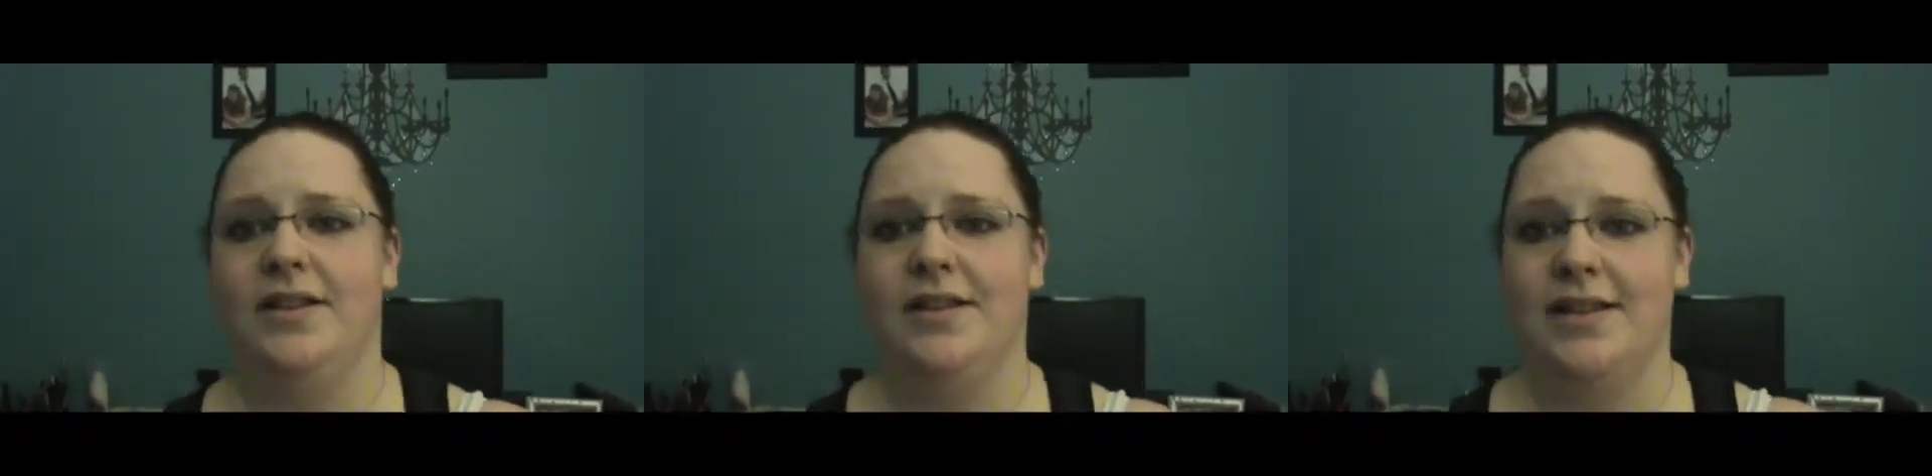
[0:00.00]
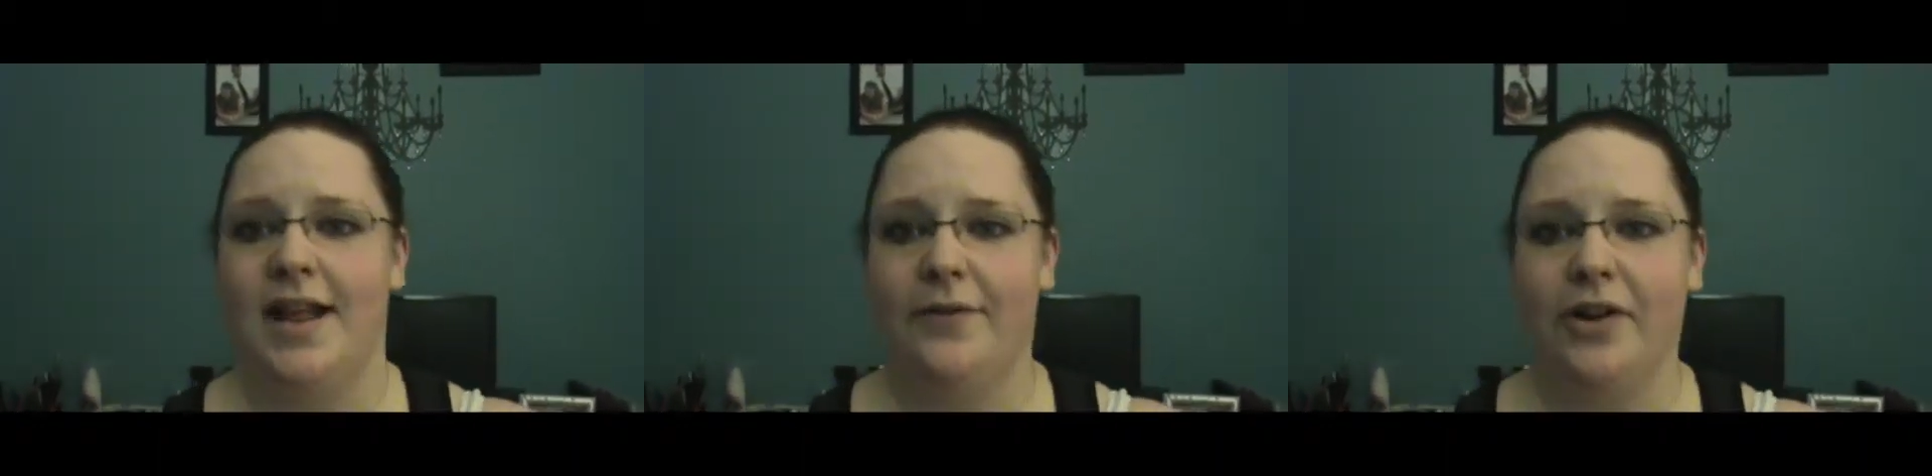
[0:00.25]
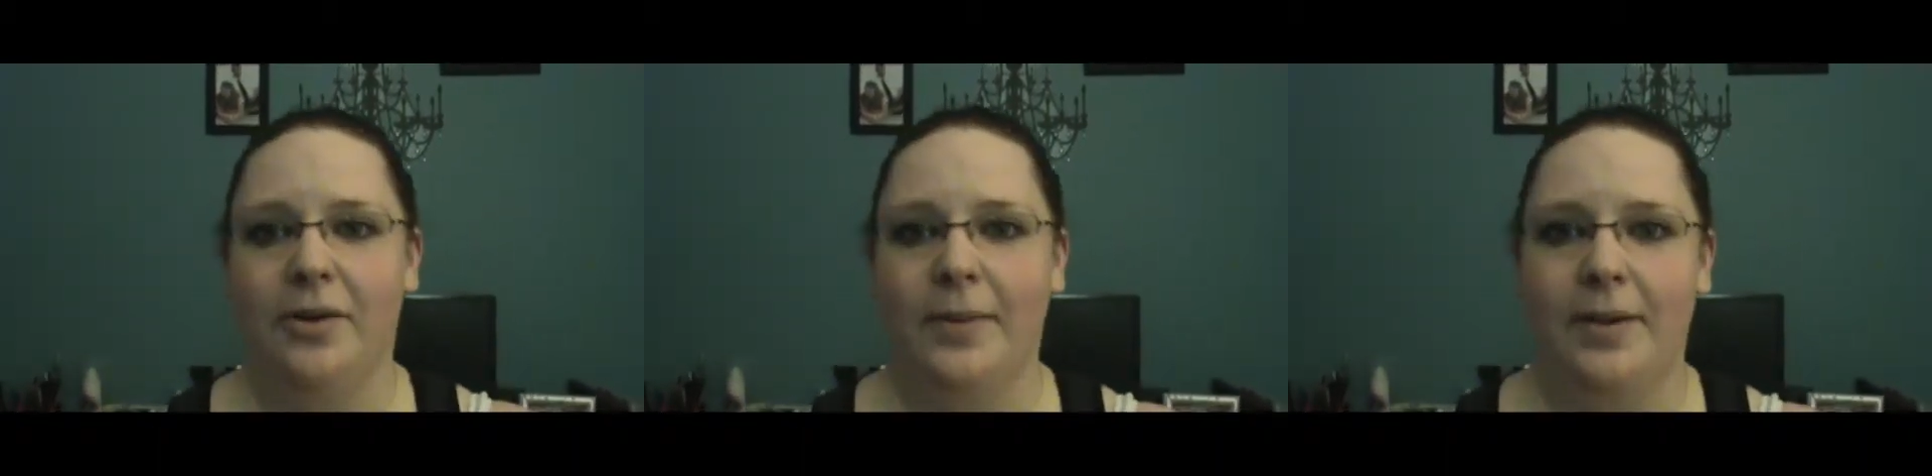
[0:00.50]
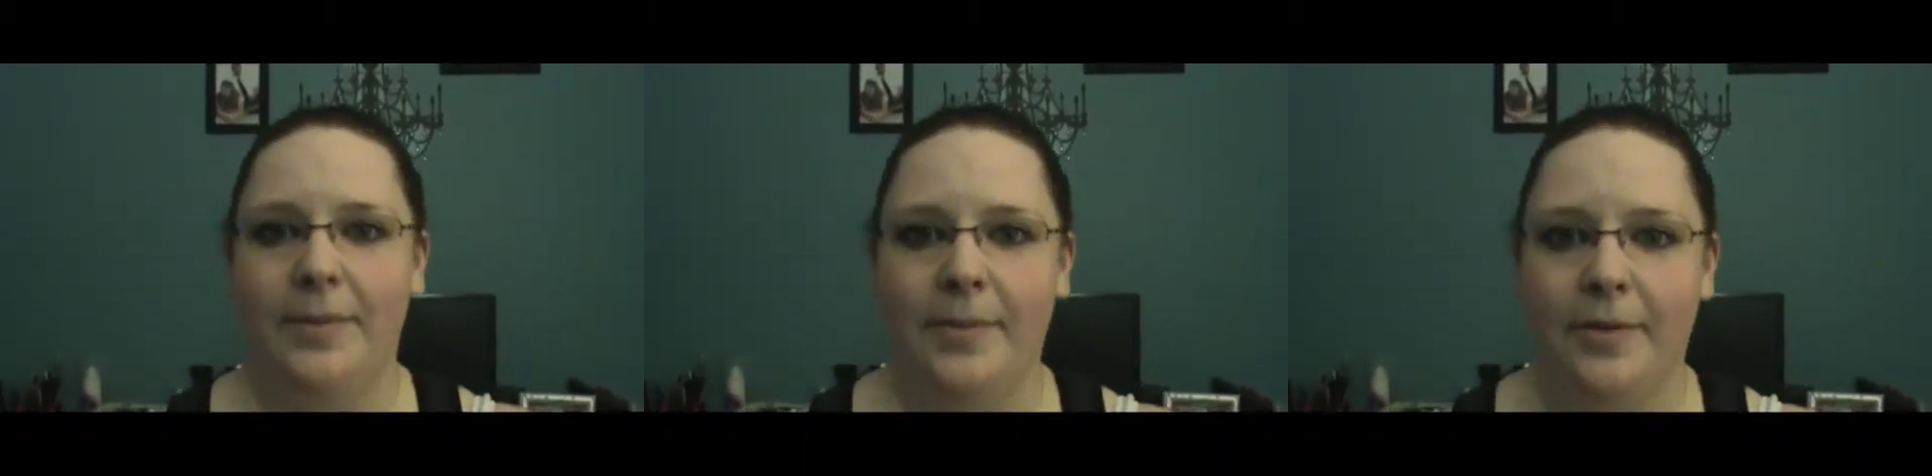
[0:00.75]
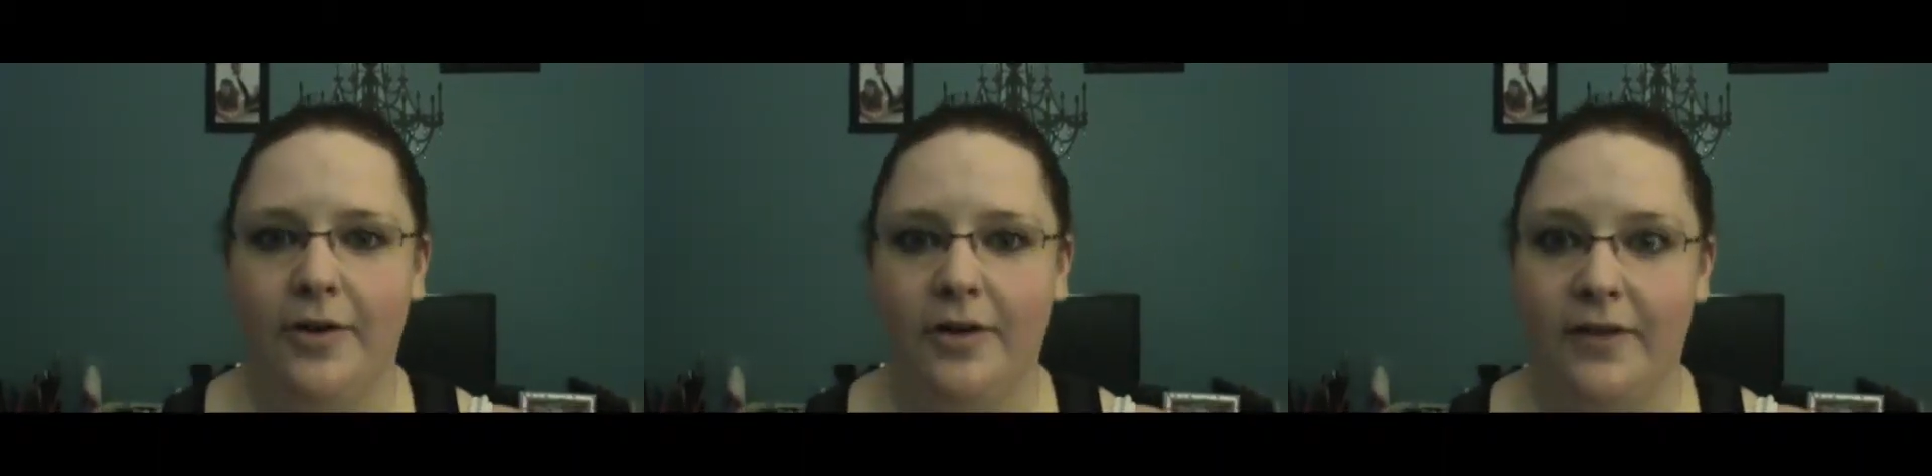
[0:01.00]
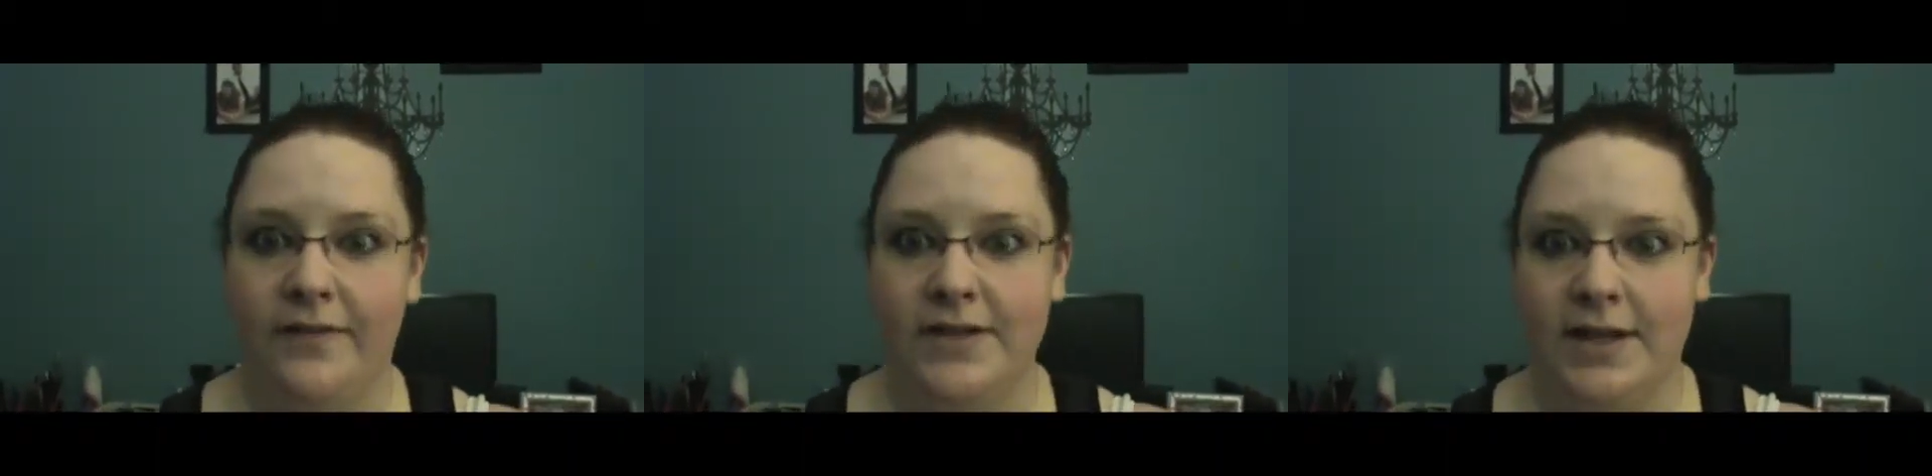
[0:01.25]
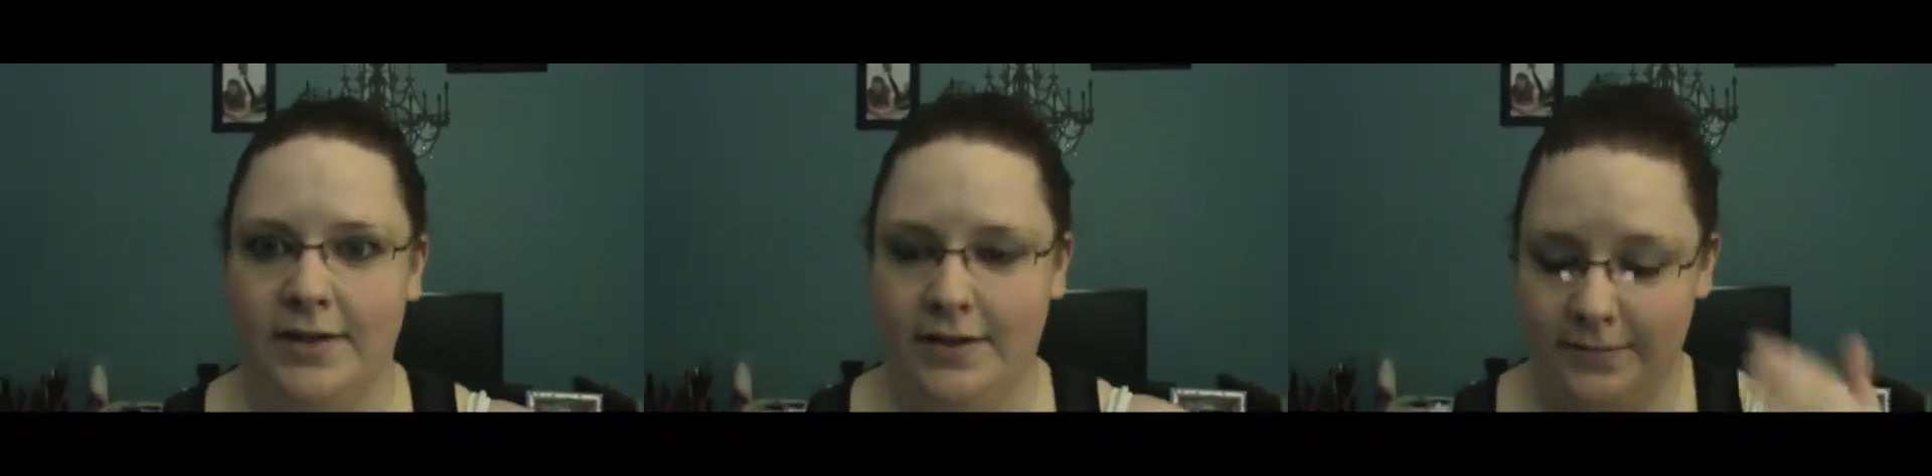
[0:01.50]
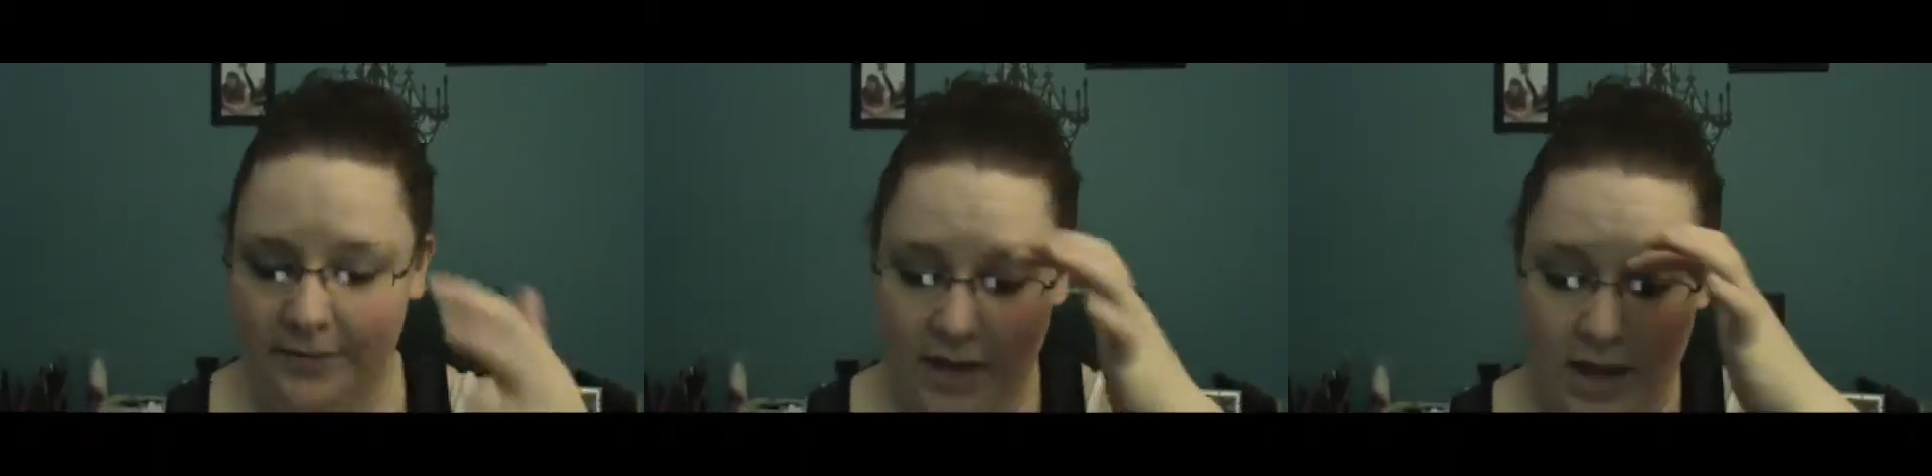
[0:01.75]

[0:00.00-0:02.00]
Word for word: because not very many people are left-handed.